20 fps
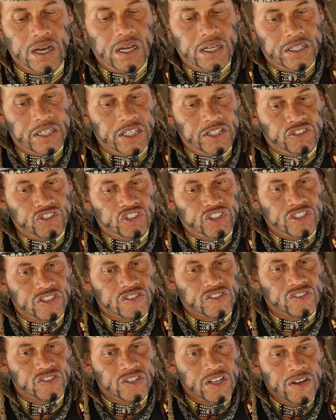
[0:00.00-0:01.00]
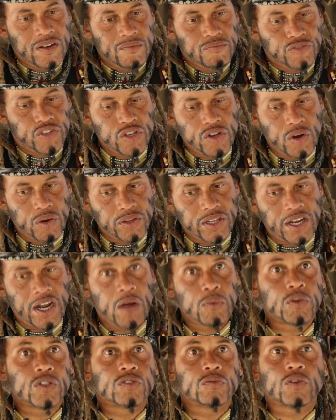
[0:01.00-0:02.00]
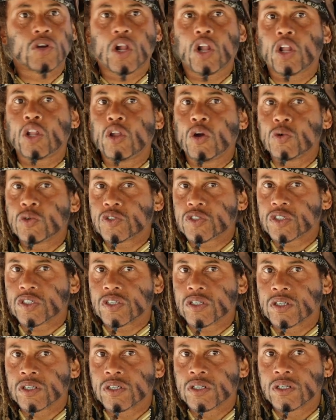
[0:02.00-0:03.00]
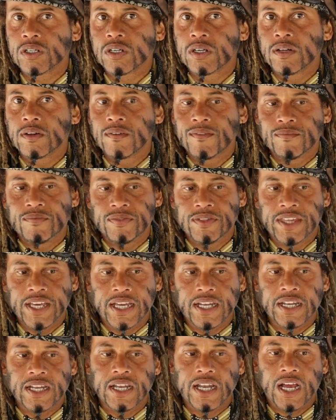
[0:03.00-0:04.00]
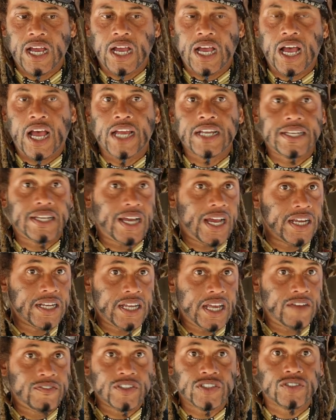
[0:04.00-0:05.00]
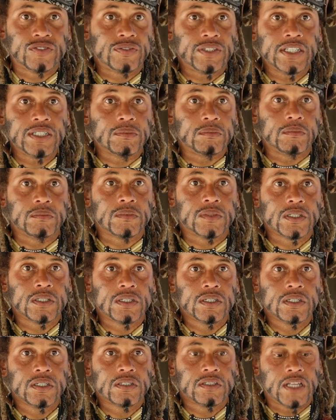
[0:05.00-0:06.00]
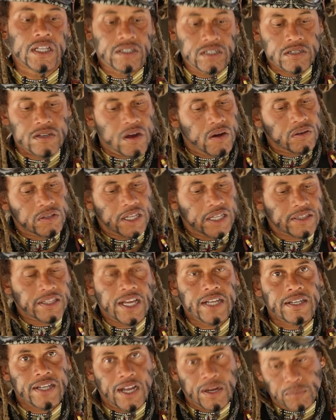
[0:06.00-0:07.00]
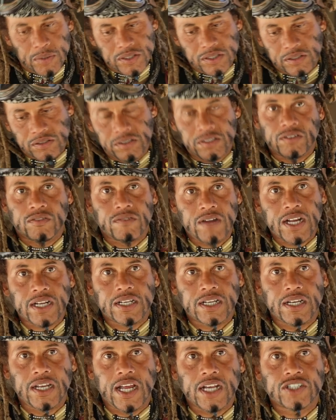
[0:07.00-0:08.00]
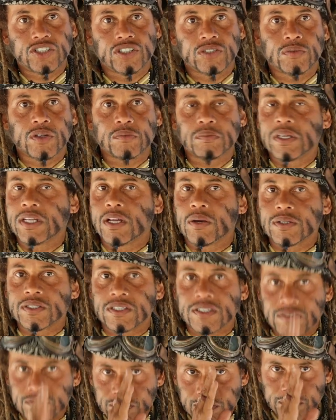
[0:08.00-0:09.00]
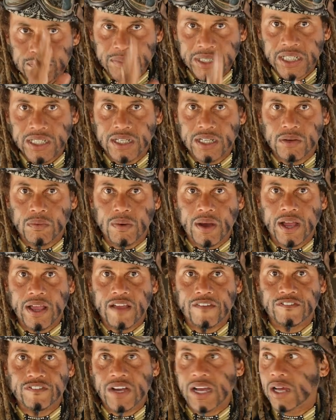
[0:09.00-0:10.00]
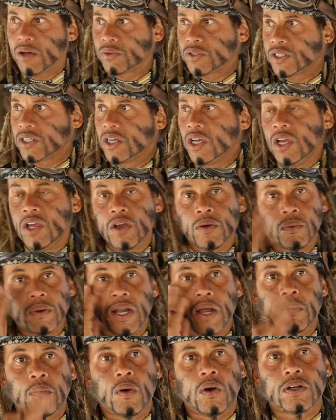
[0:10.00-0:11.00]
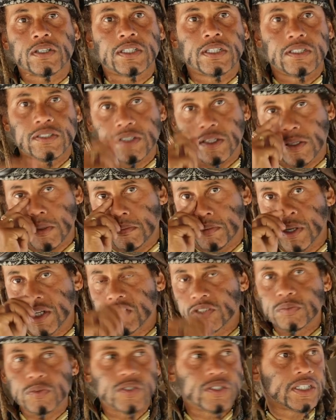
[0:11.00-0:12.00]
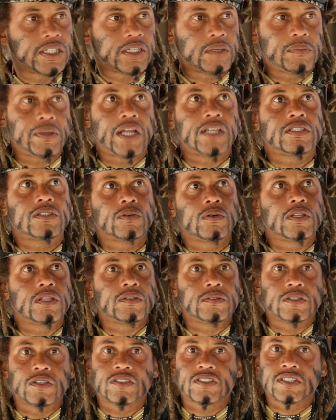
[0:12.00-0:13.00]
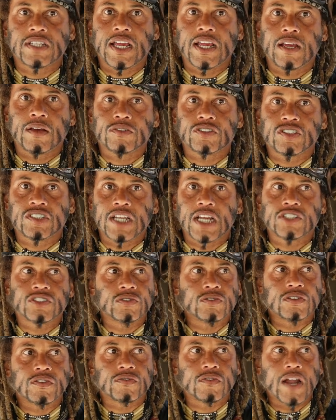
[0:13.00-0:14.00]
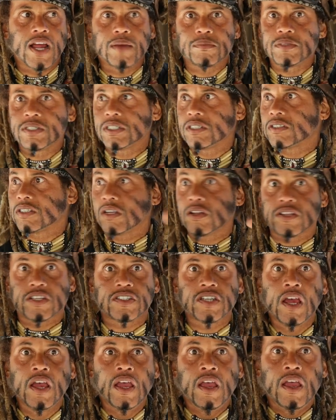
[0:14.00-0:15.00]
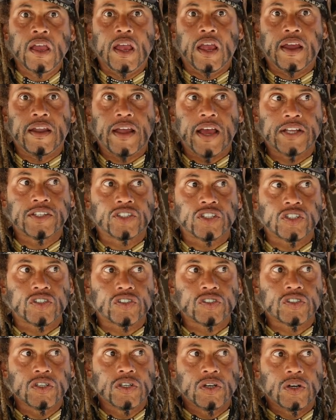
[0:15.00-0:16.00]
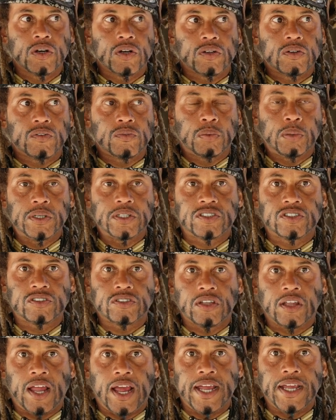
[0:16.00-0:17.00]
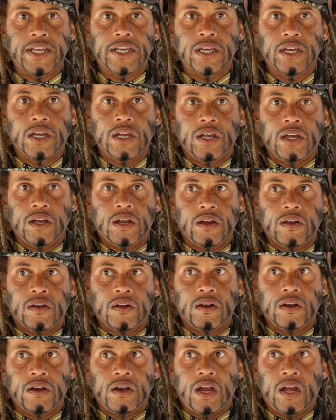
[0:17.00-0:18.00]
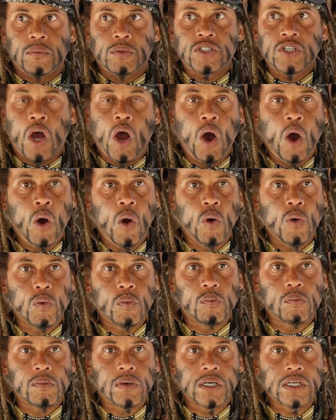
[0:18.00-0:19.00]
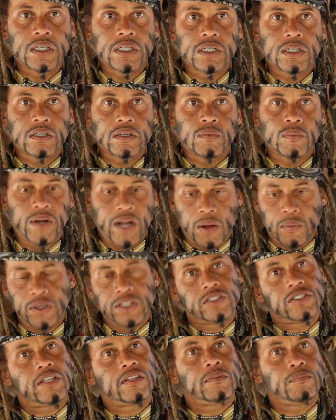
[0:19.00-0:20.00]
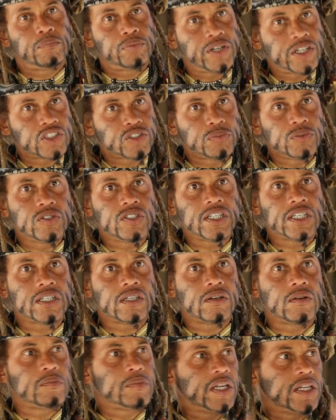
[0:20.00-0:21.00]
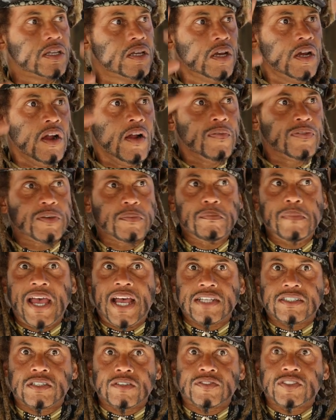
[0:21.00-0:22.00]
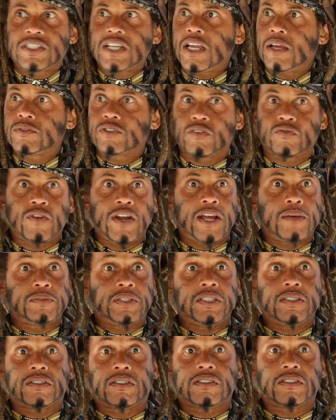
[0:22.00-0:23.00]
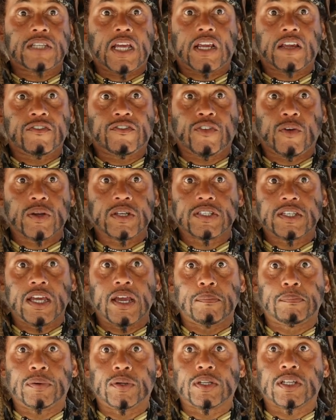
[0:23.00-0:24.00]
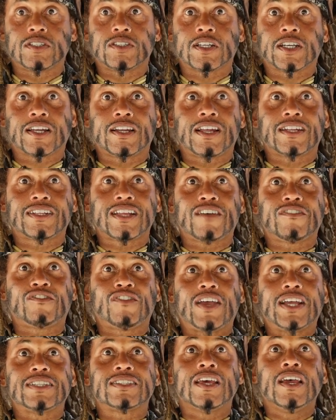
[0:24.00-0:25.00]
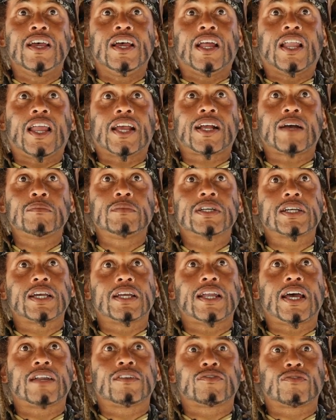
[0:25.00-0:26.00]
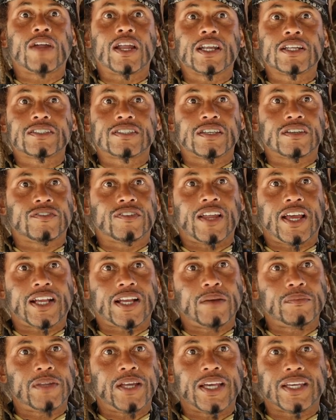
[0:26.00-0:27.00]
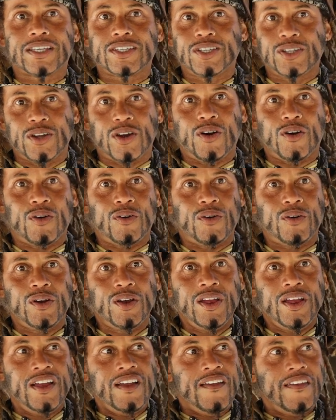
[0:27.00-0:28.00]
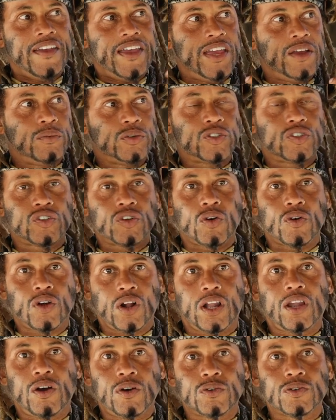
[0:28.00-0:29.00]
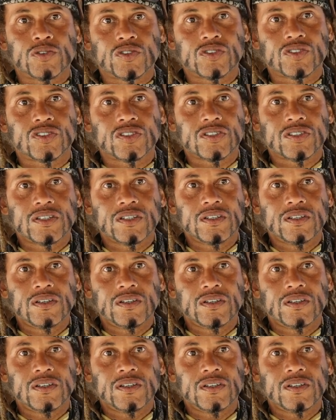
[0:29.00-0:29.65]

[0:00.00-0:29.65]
It's just to know that I was closer than I'd ever dreamed. That to know that was a direct connection with me. And there was a meaning why I found when I walked into the British Museum and I saw the statues of Ramses and all this, and I just was like, I was home. When I went into the British Museum and the massive stand of Ramses II, for example, and looking at that face, like I'm looking at a relative, like I'm like, it was so close.